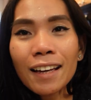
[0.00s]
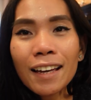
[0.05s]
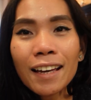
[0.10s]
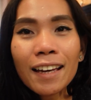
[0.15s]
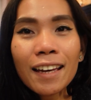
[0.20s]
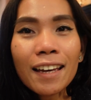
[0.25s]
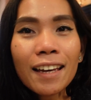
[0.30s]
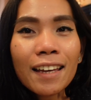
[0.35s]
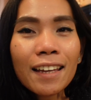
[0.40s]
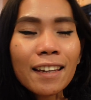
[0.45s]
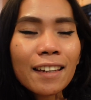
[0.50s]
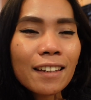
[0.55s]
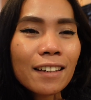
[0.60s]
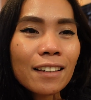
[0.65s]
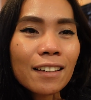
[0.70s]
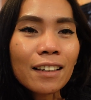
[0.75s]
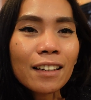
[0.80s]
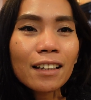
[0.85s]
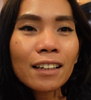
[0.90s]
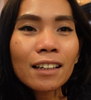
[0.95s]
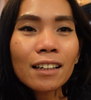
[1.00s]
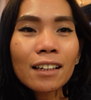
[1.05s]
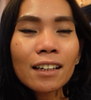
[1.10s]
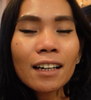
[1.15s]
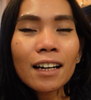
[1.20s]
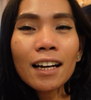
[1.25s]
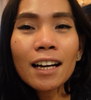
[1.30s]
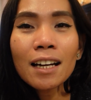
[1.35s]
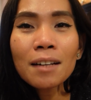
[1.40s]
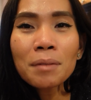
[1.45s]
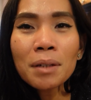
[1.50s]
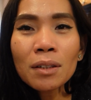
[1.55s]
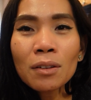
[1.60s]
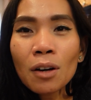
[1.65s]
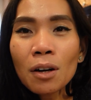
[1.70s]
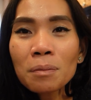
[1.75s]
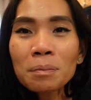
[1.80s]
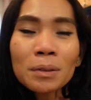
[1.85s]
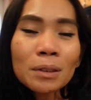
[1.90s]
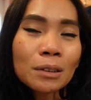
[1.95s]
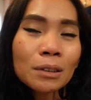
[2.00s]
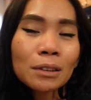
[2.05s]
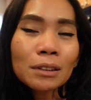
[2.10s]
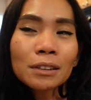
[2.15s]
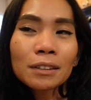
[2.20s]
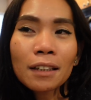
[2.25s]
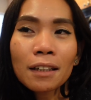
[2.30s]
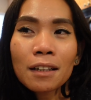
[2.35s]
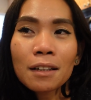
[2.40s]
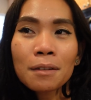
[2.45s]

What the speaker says: And I have a couple